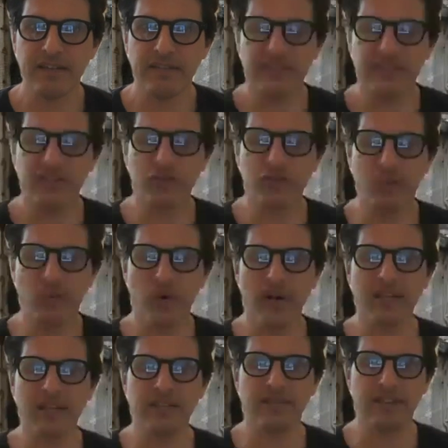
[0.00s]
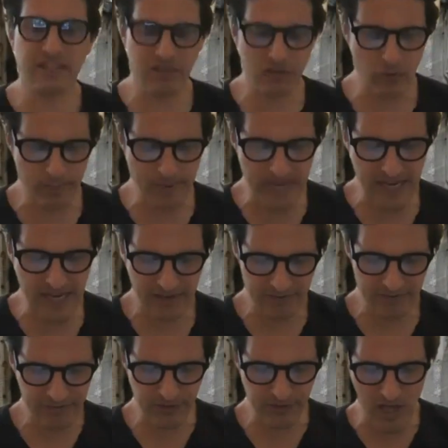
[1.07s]
disappoint, if they
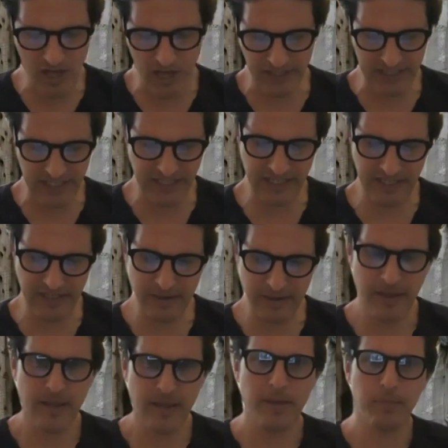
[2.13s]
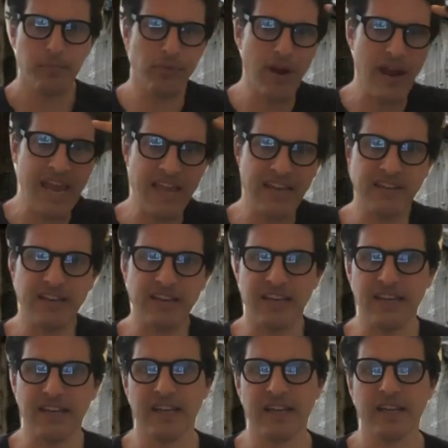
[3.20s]
disobey, flogging,
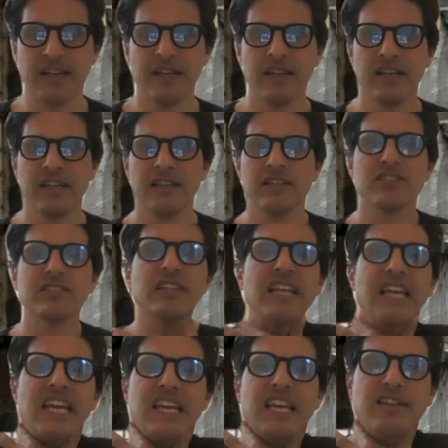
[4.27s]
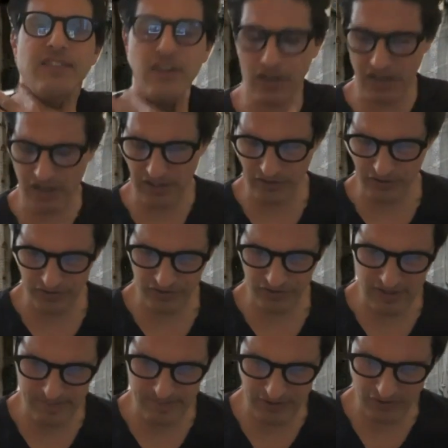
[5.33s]
branding, slave collars,
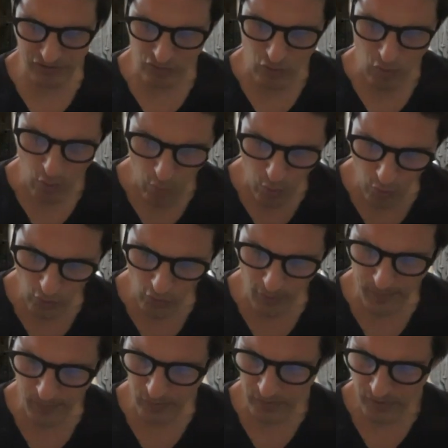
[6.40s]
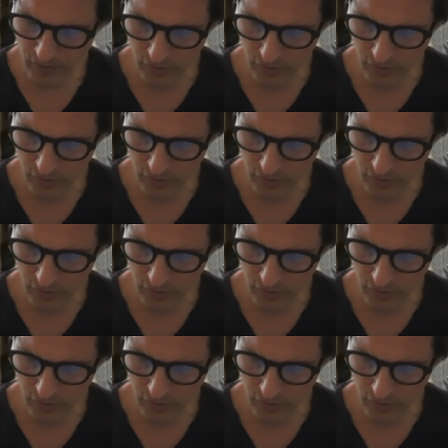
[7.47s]
I mean, just horrible,